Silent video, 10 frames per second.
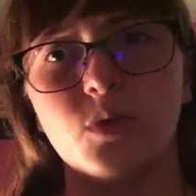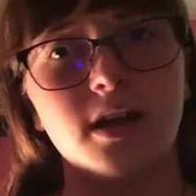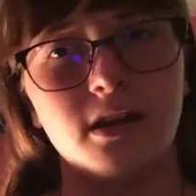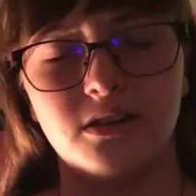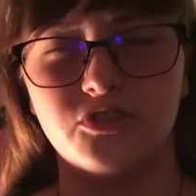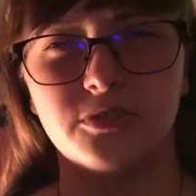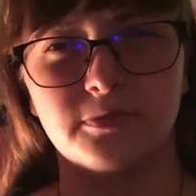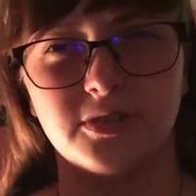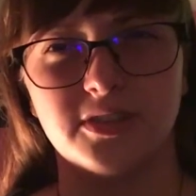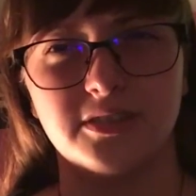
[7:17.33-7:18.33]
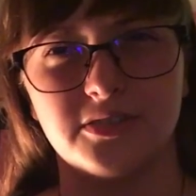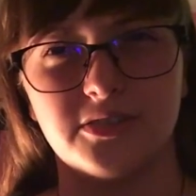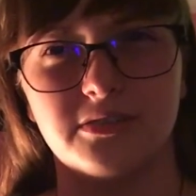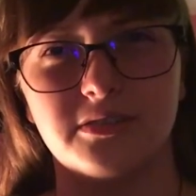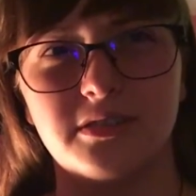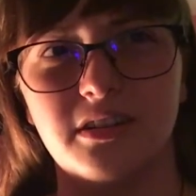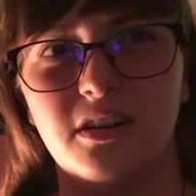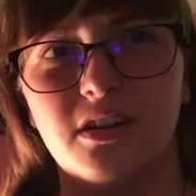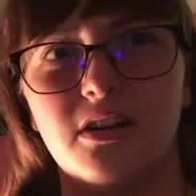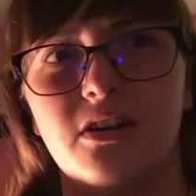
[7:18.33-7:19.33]
100% certain
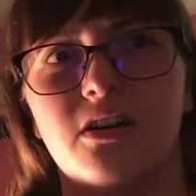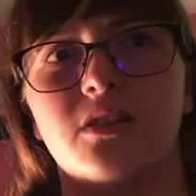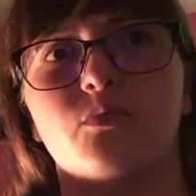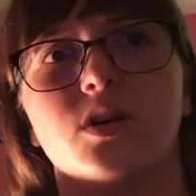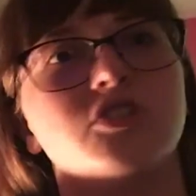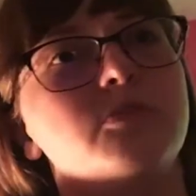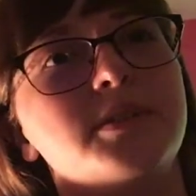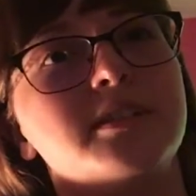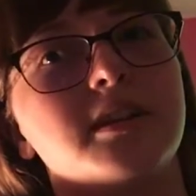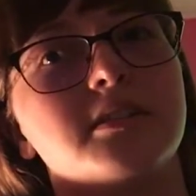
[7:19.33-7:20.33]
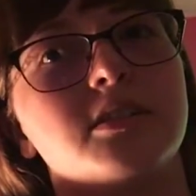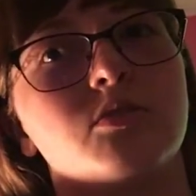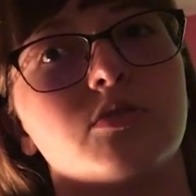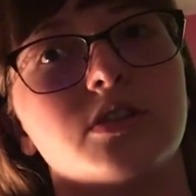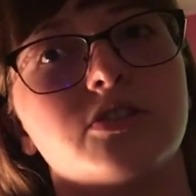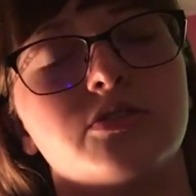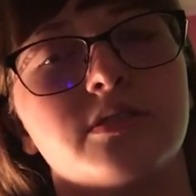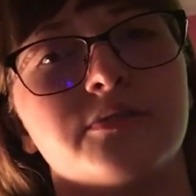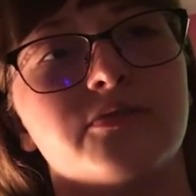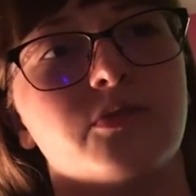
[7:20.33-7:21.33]
on what should be done in order to
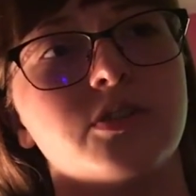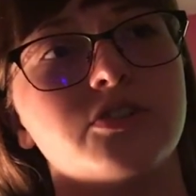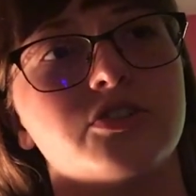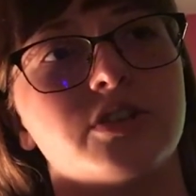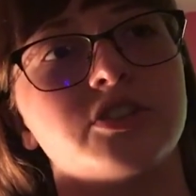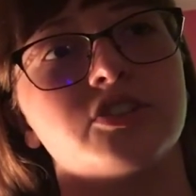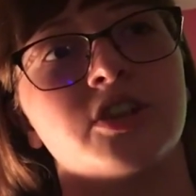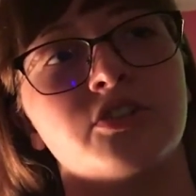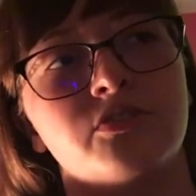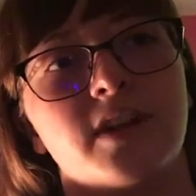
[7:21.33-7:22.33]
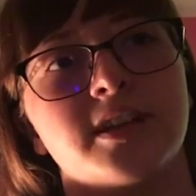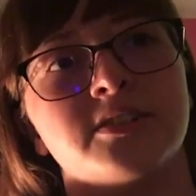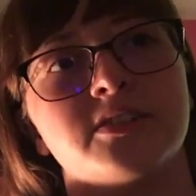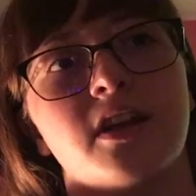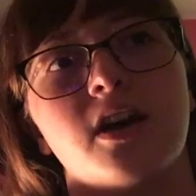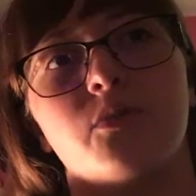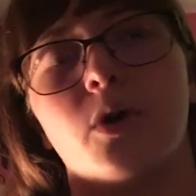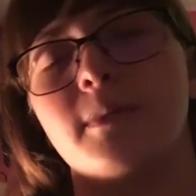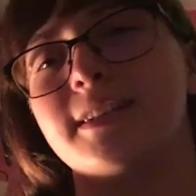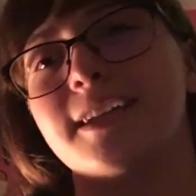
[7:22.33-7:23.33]
enforce transgender rights
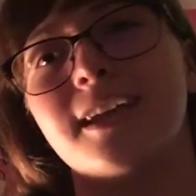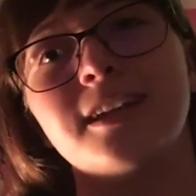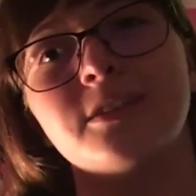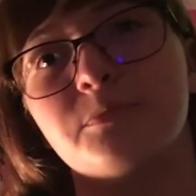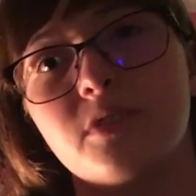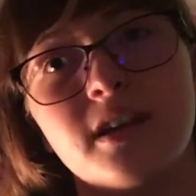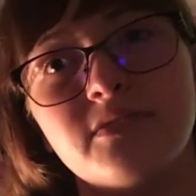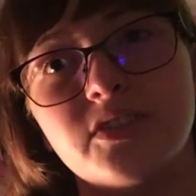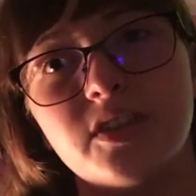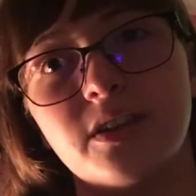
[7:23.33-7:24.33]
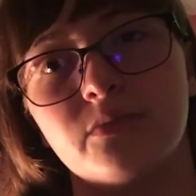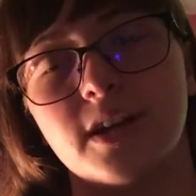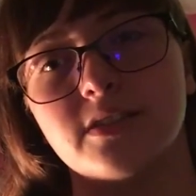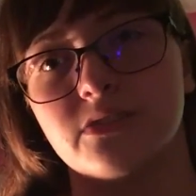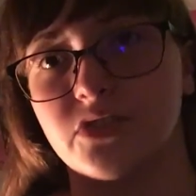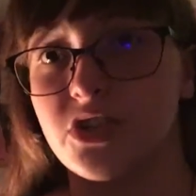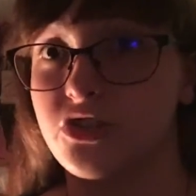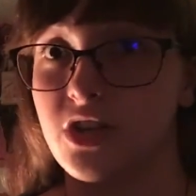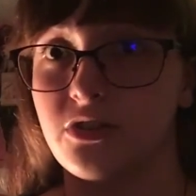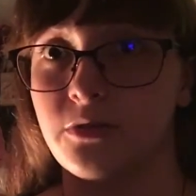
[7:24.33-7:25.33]
while maintaining the privacy and rights of
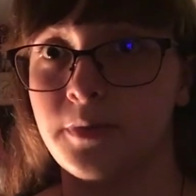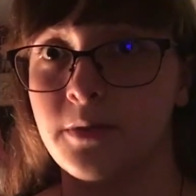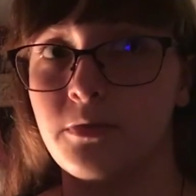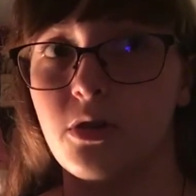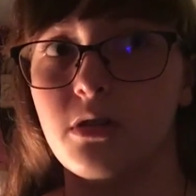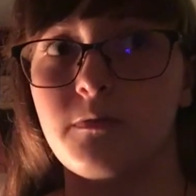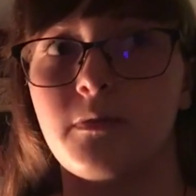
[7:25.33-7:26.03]
cisgendered people.